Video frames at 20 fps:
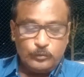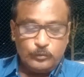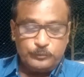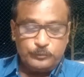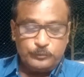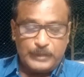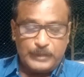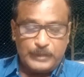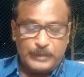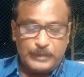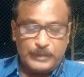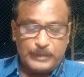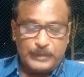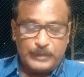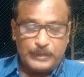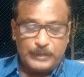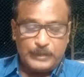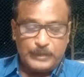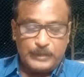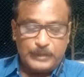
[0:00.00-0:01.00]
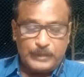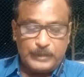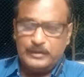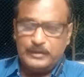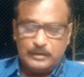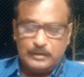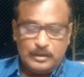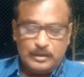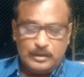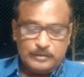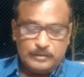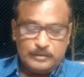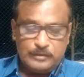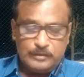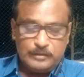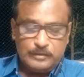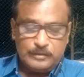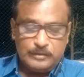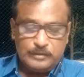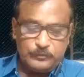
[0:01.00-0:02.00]
Property which has been
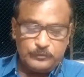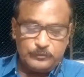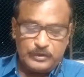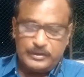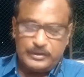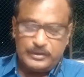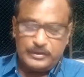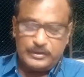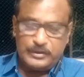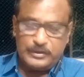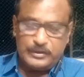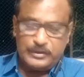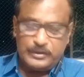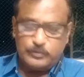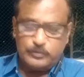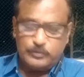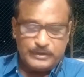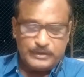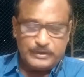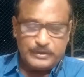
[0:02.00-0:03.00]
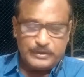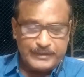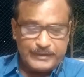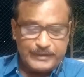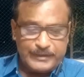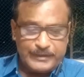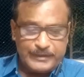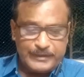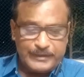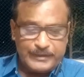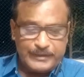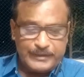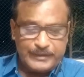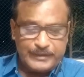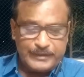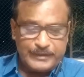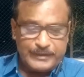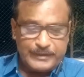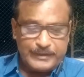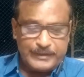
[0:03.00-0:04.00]
in respect to be, there is a will.
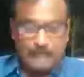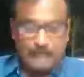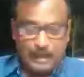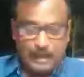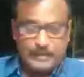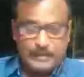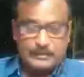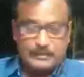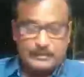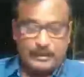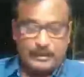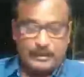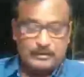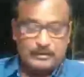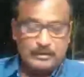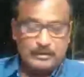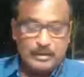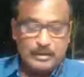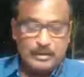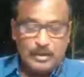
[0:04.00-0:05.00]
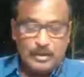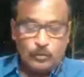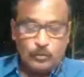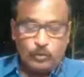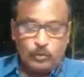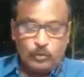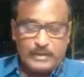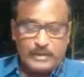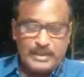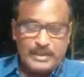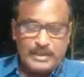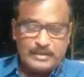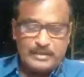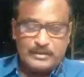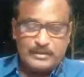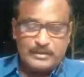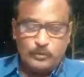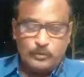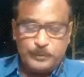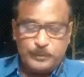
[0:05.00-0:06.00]
Third is that wages
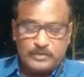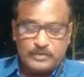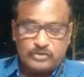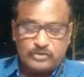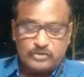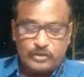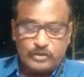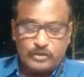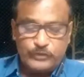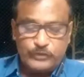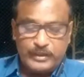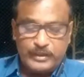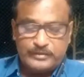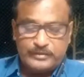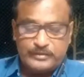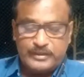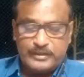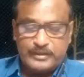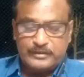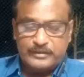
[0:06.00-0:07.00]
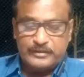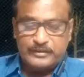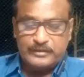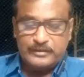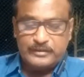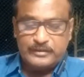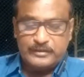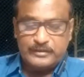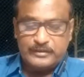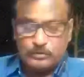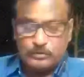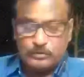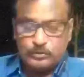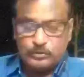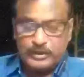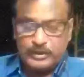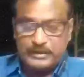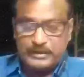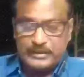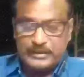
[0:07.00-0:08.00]
due for services rendered to
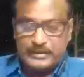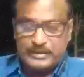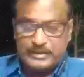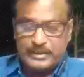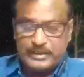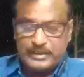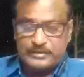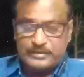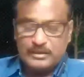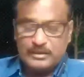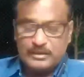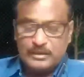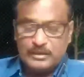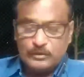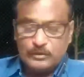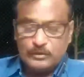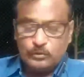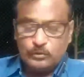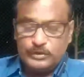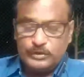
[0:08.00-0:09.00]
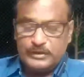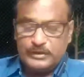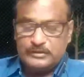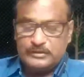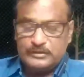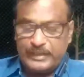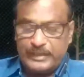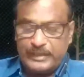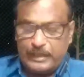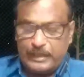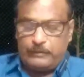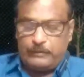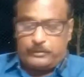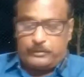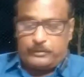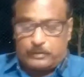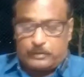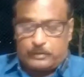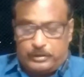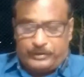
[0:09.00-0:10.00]
the deceased within
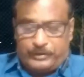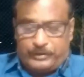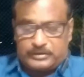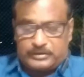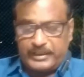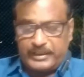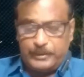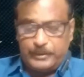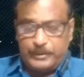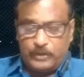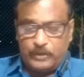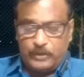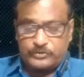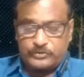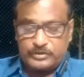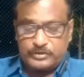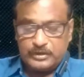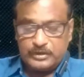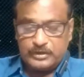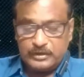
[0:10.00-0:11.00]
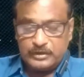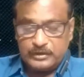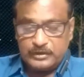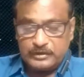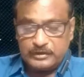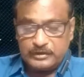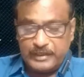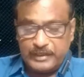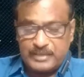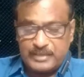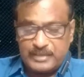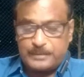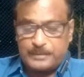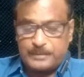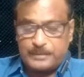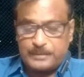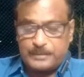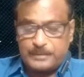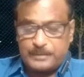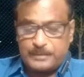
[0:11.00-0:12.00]
3 months next
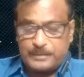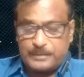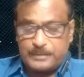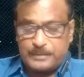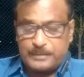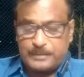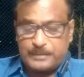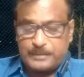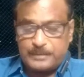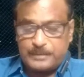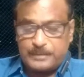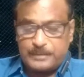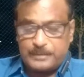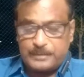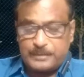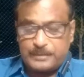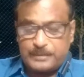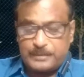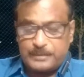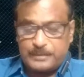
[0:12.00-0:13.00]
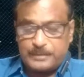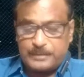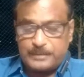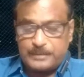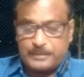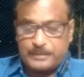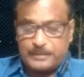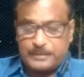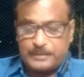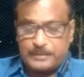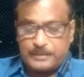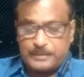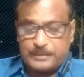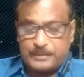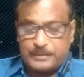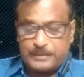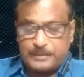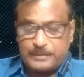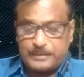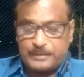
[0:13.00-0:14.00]
preceding his death. Within 3
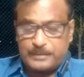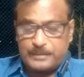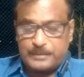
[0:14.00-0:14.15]
months